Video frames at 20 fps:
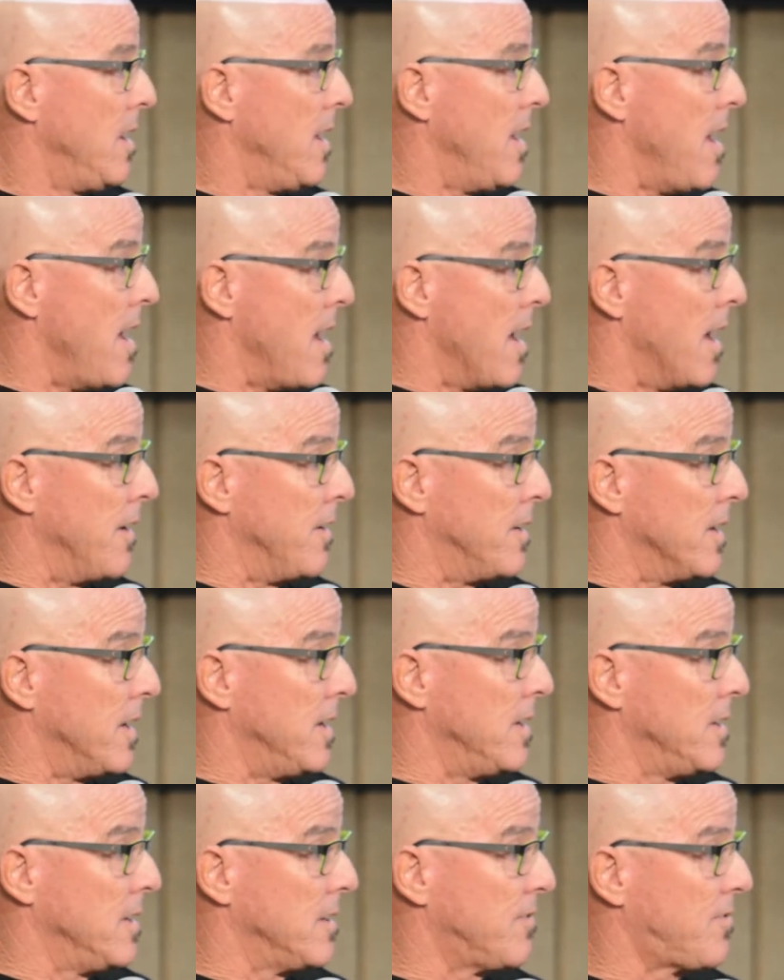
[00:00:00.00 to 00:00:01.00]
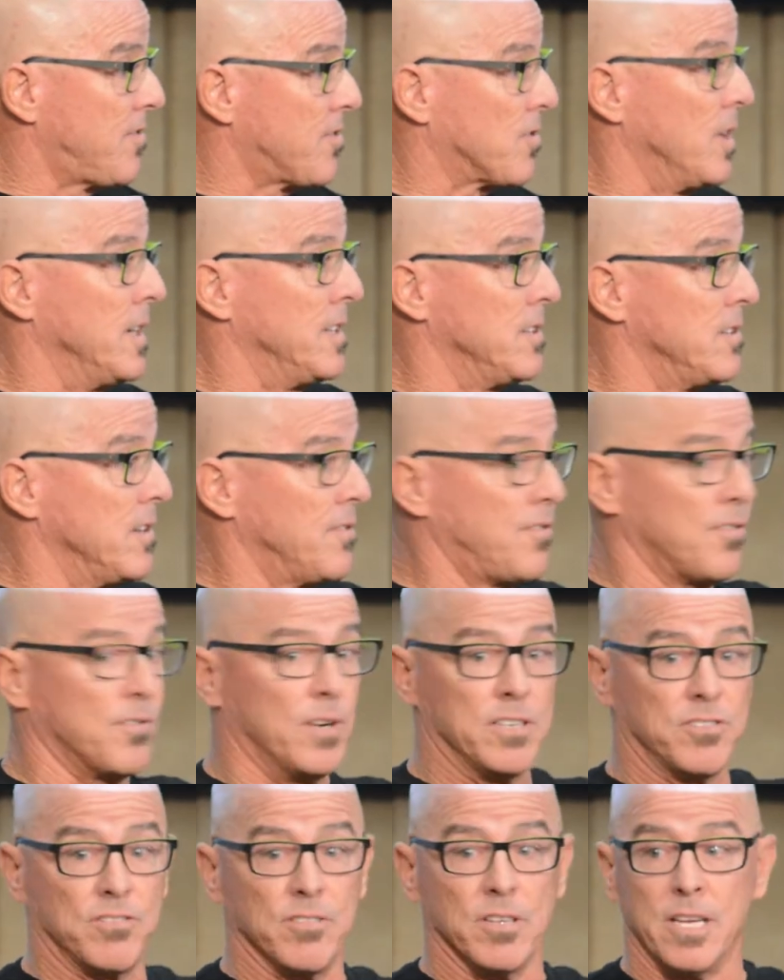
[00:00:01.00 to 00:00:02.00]
And strange,
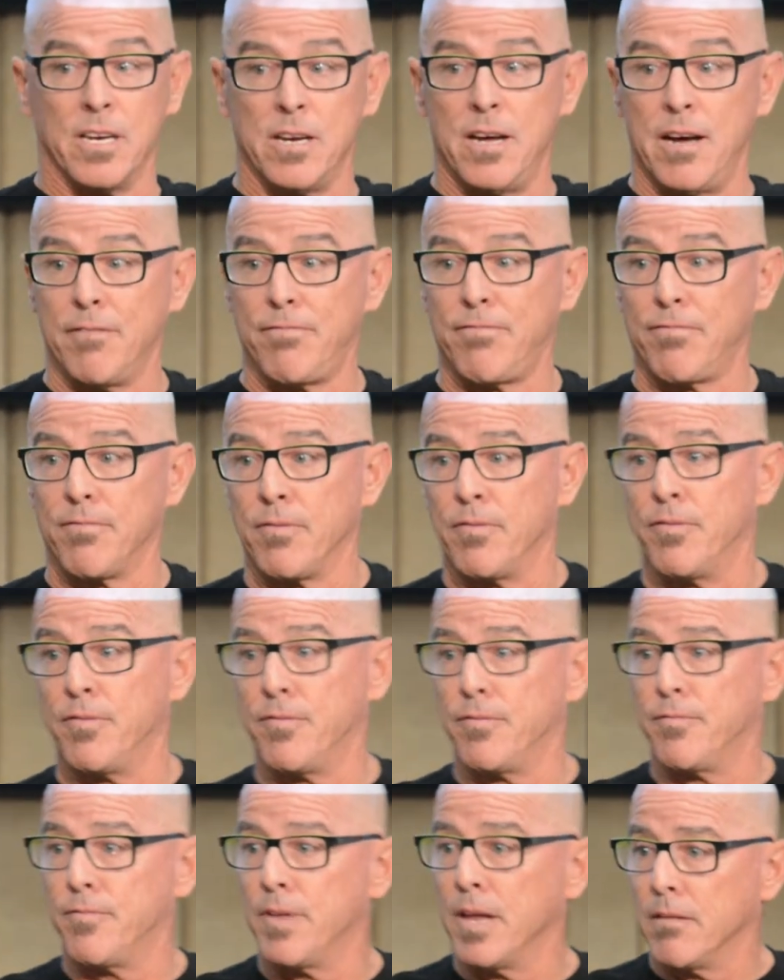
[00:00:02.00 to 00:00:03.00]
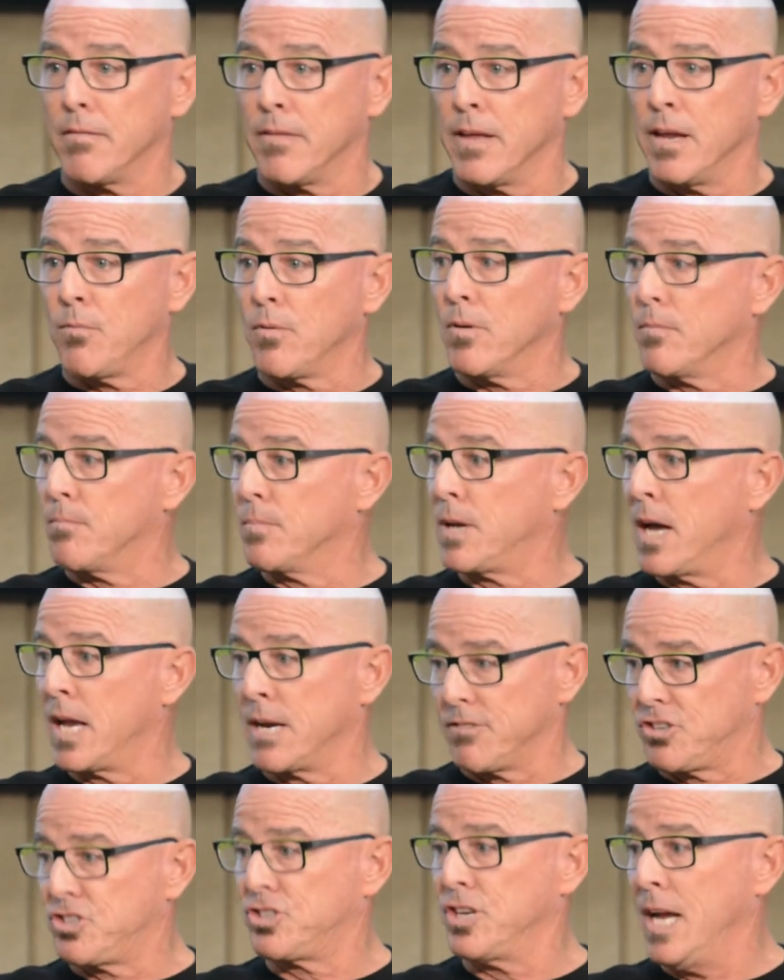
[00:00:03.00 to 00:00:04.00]
strangely enough, they, they were kind
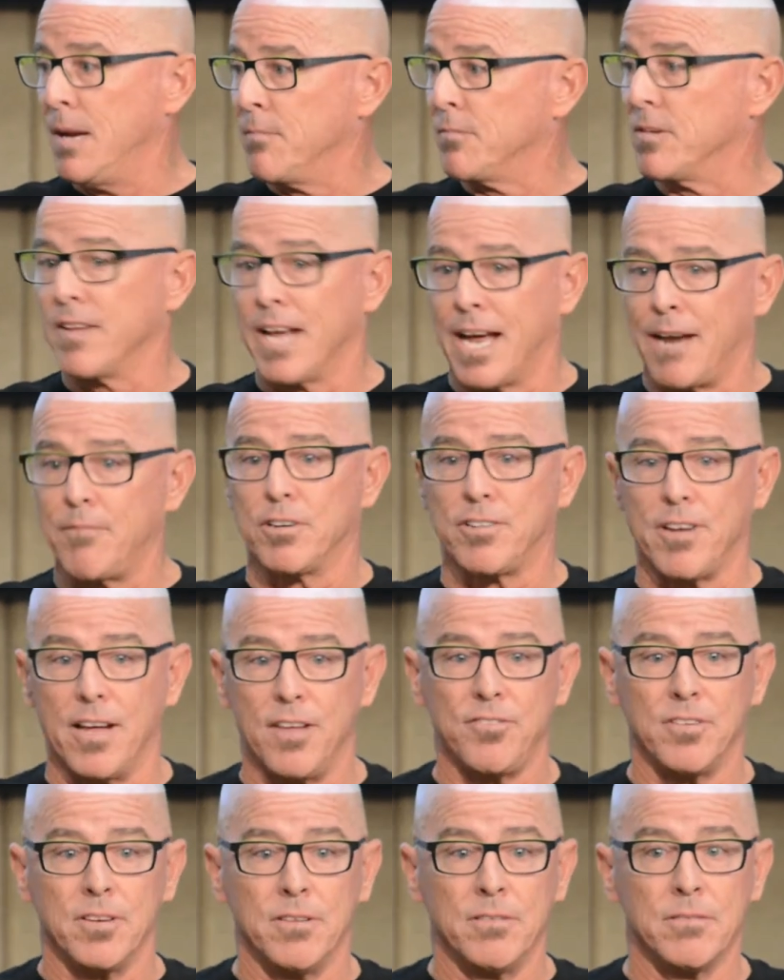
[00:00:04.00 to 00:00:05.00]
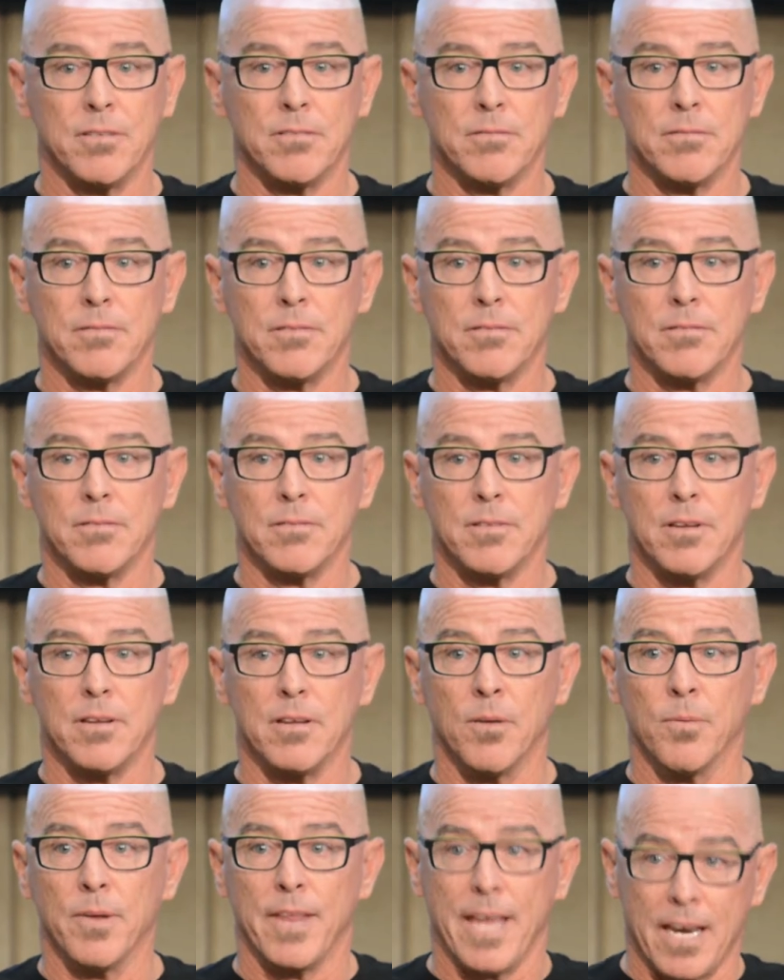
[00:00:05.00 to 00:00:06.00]
of ashamed of the advertising.
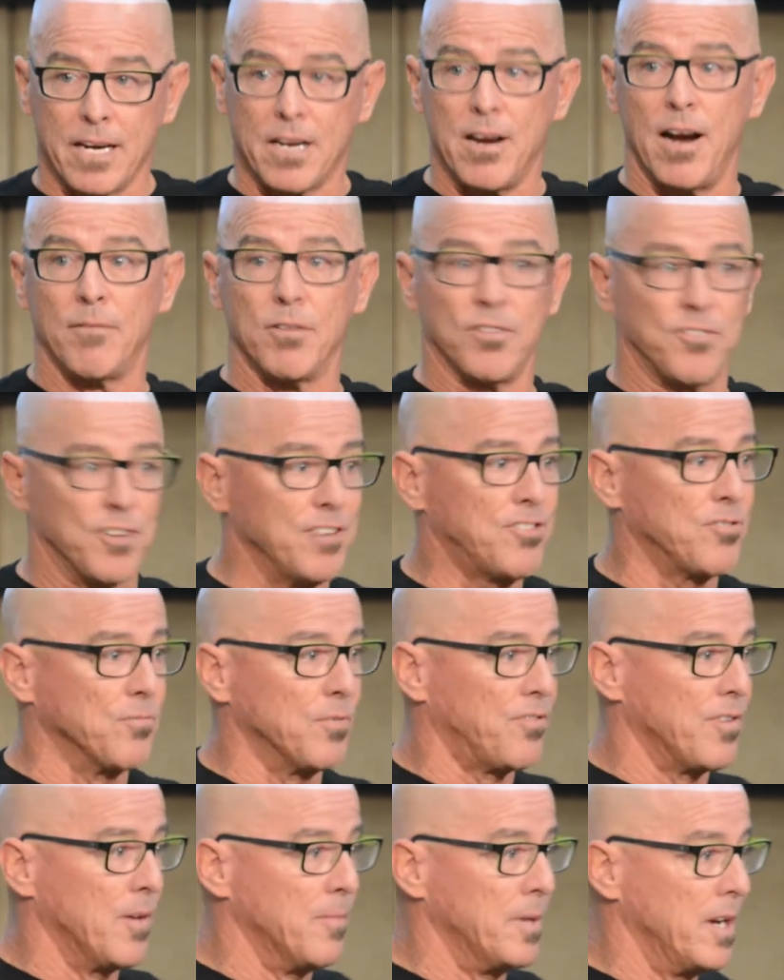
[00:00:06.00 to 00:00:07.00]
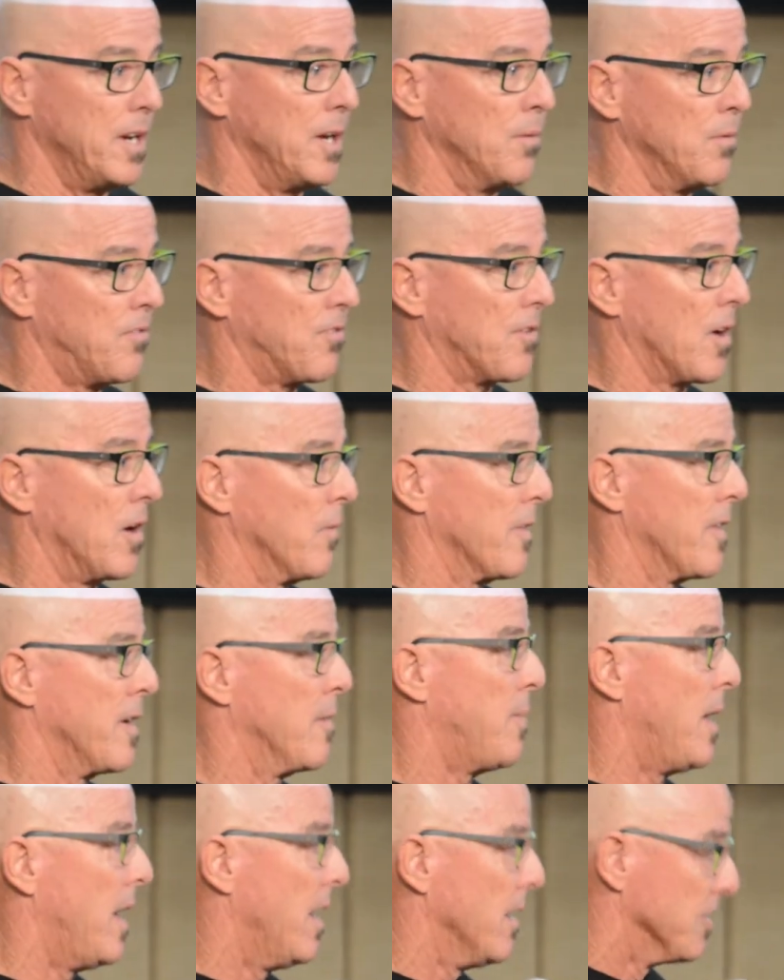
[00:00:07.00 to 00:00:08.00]
And when they had a conversation with somebody, it would start with an
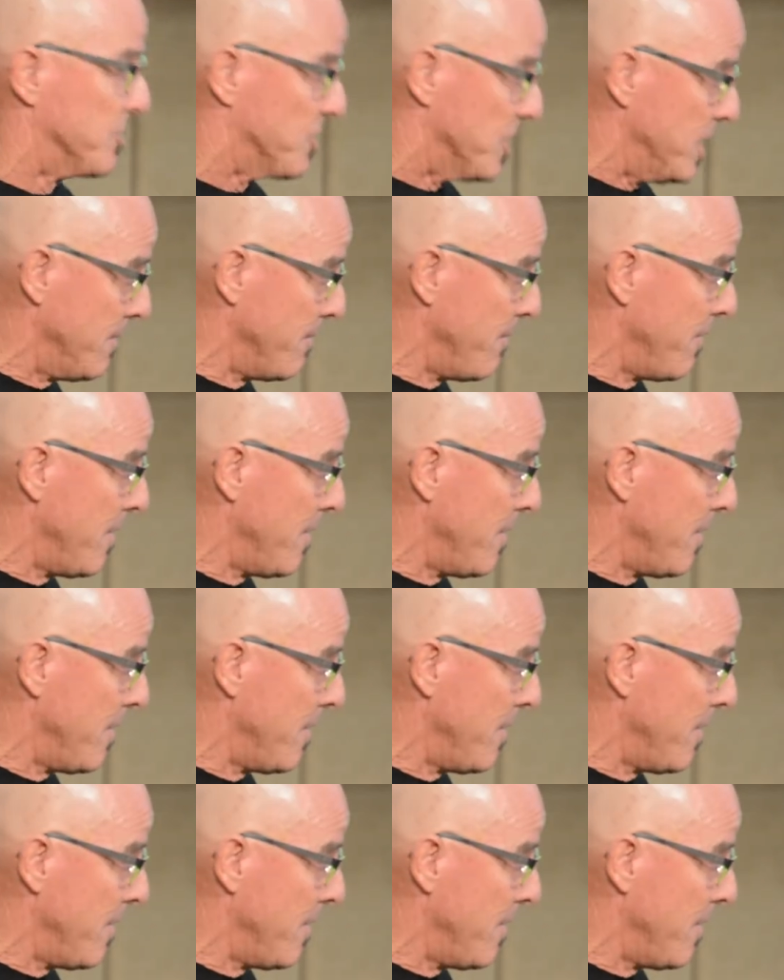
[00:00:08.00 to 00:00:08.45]
apology.